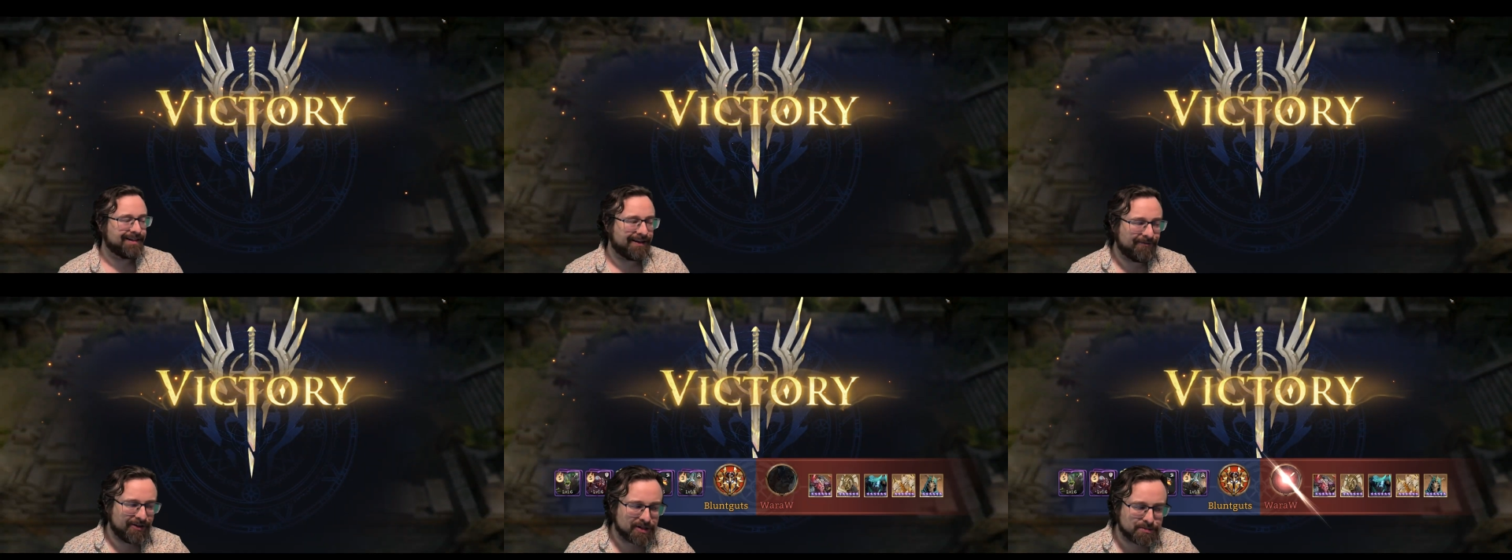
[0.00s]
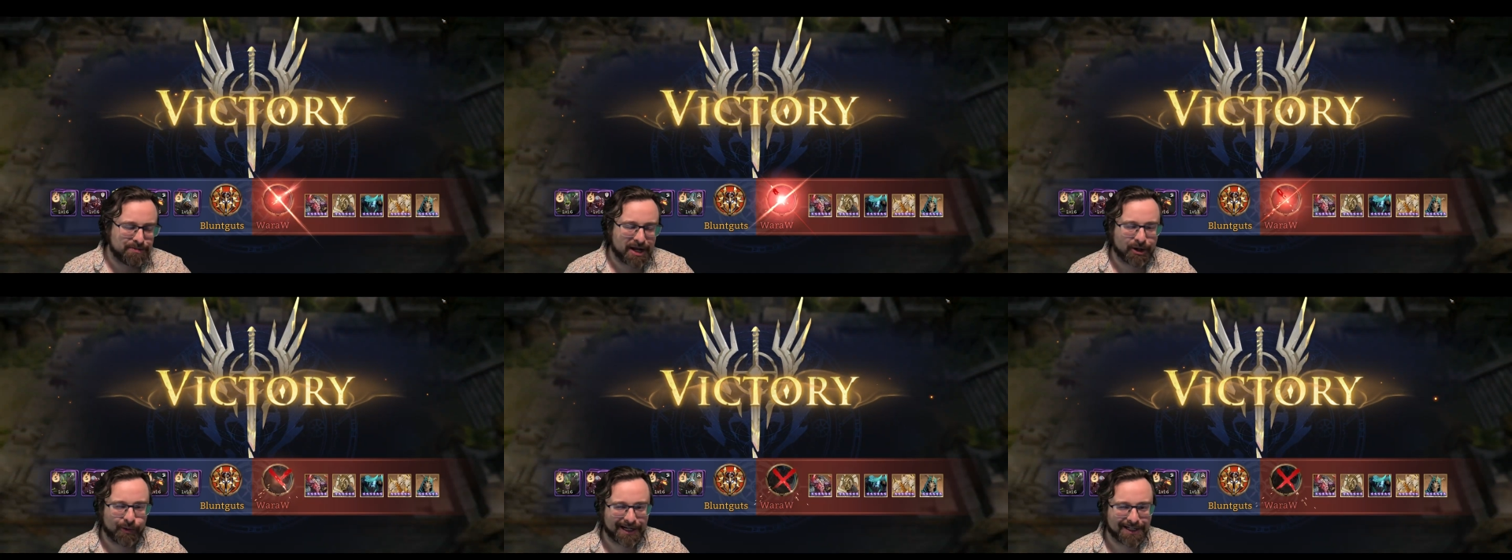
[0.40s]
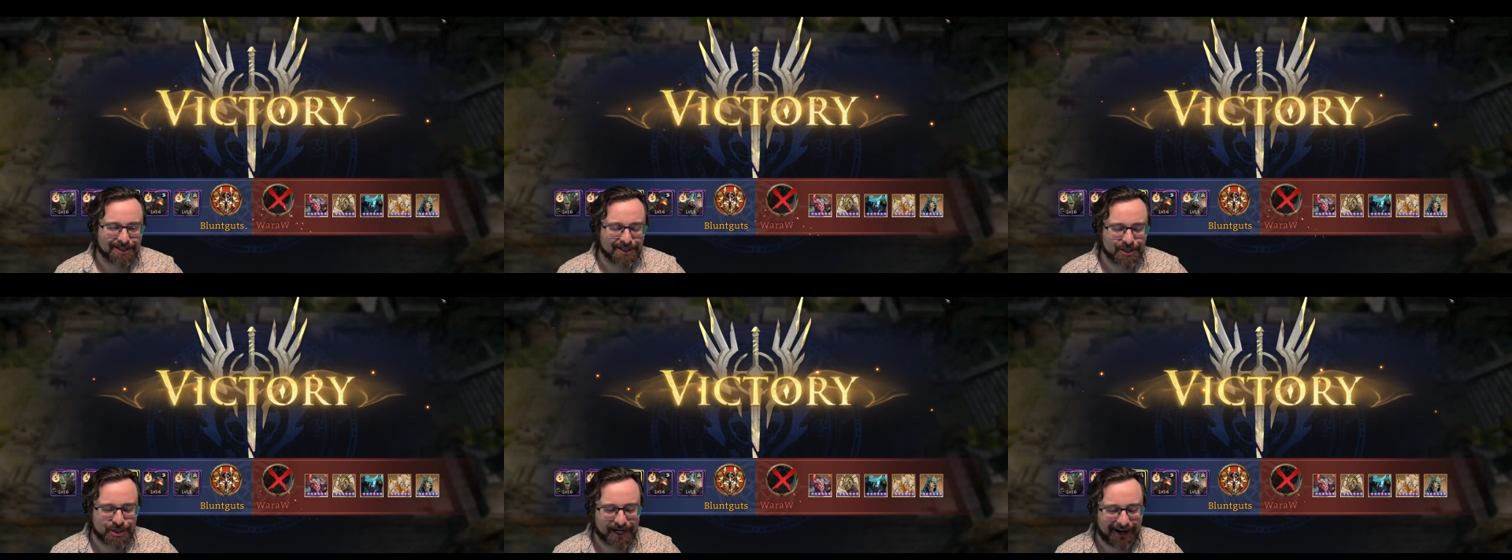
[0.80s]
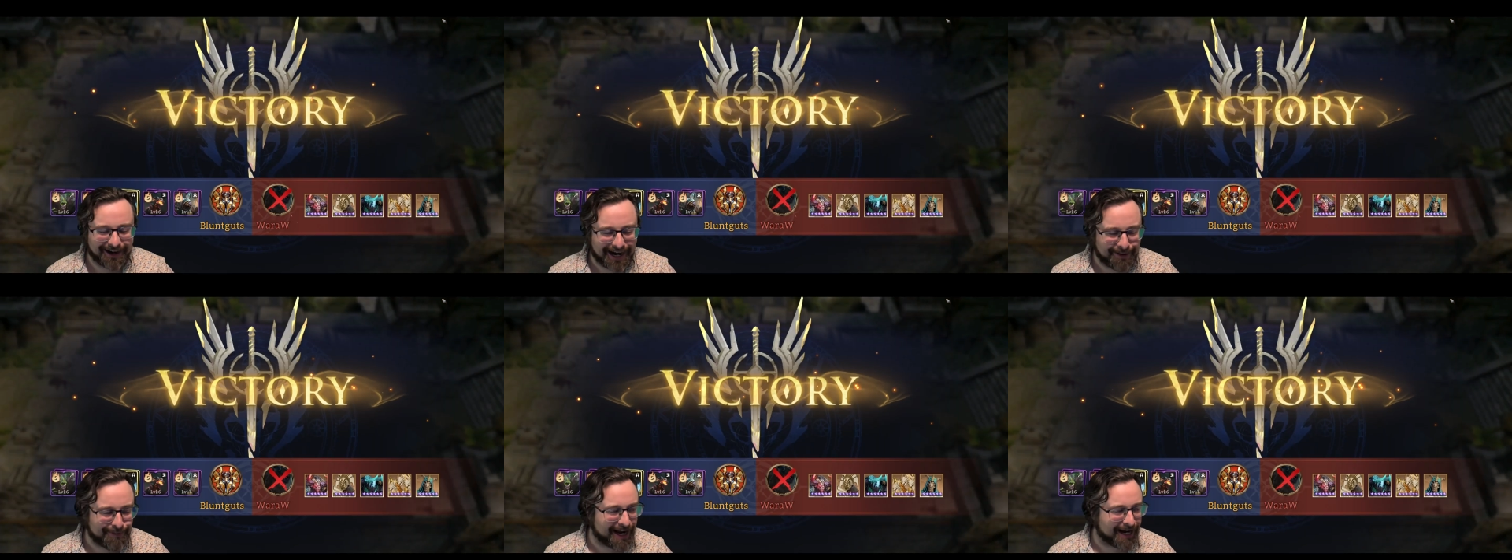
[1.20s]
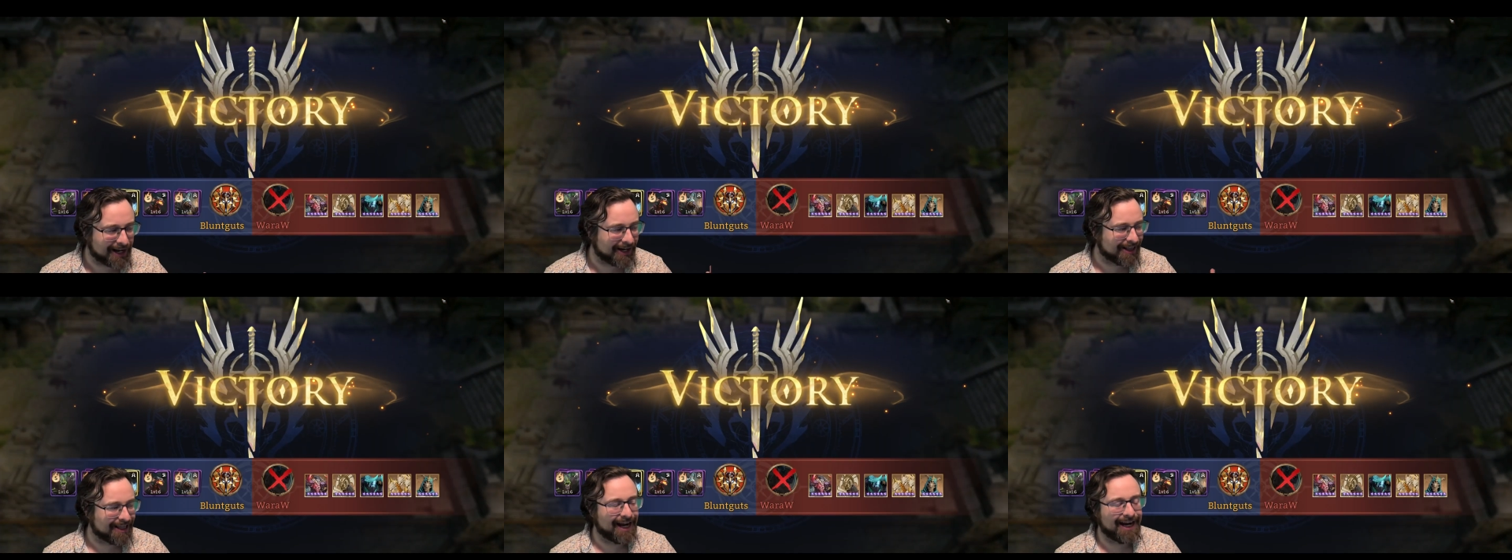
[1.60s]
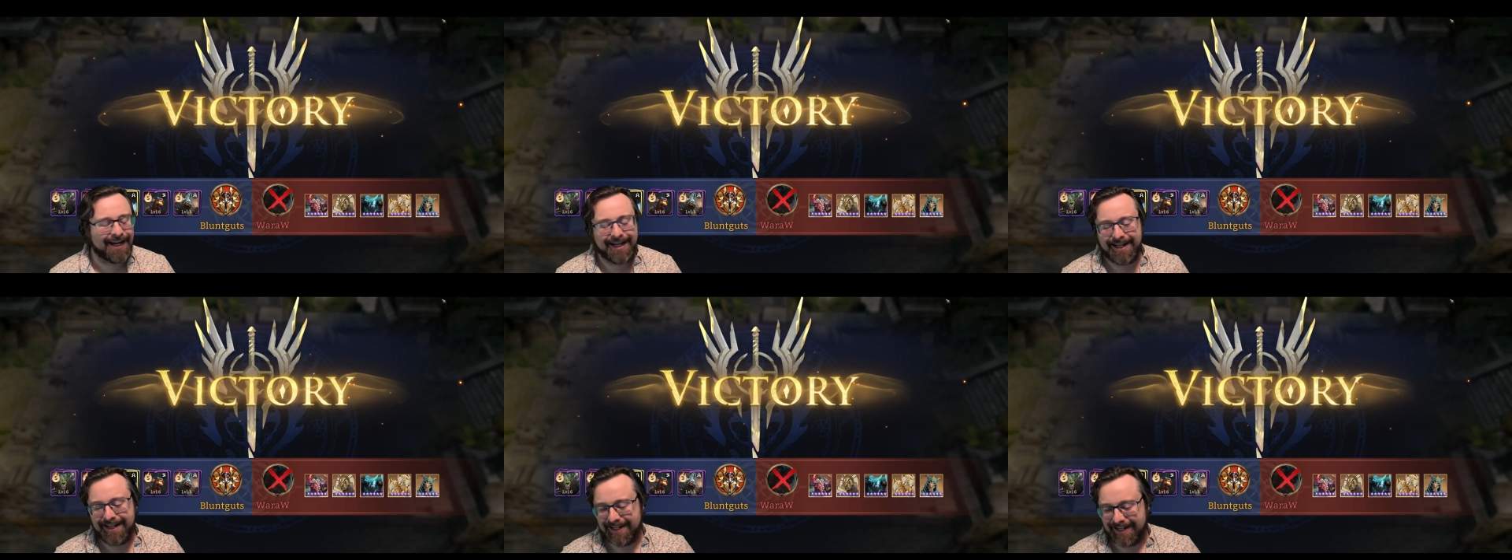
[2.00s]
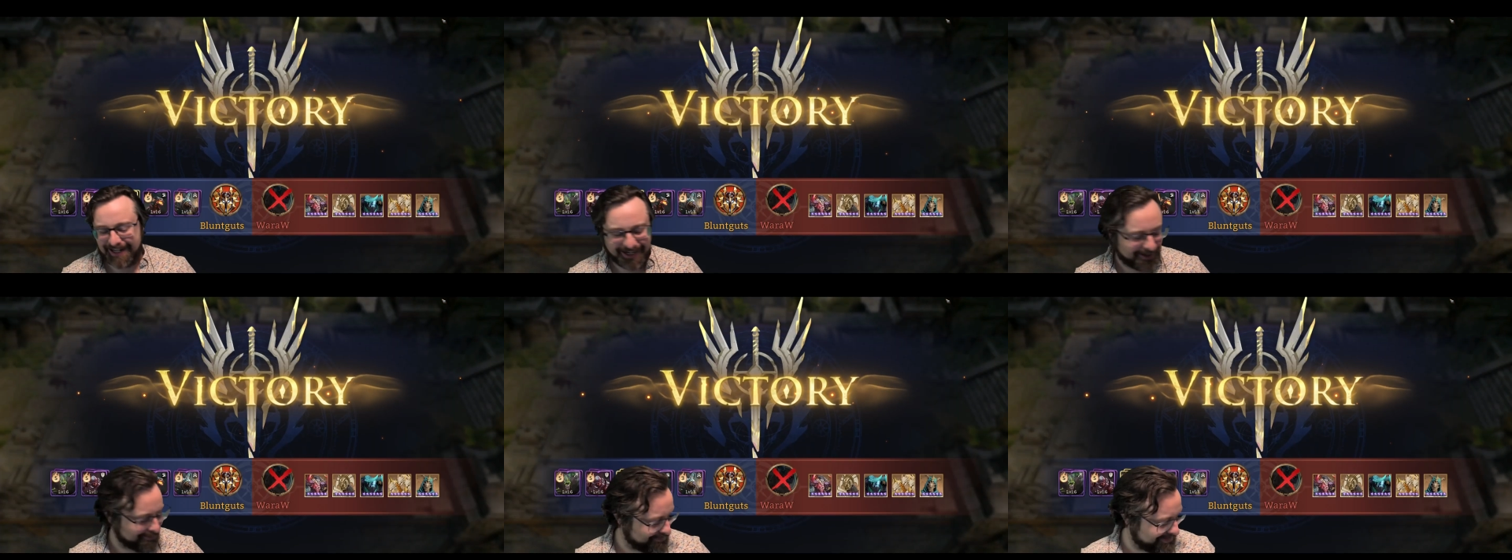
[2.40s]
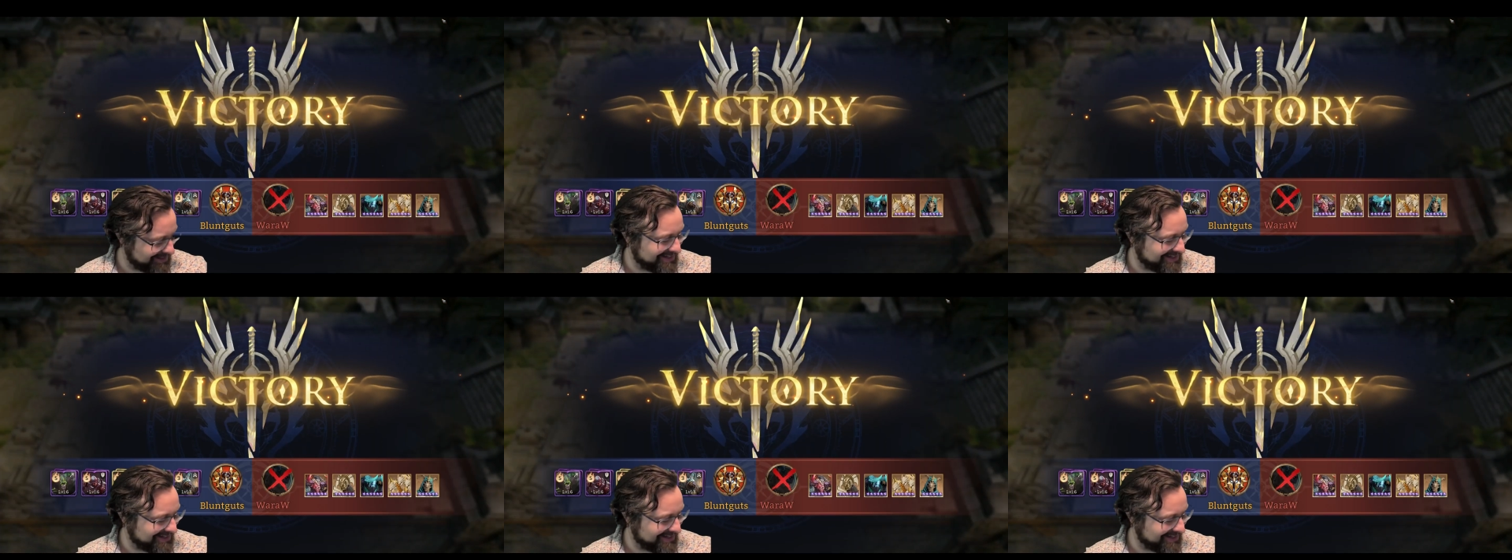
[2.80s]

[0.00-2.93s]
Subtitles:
Feels better when it's the Shire. I'm not going to lie. I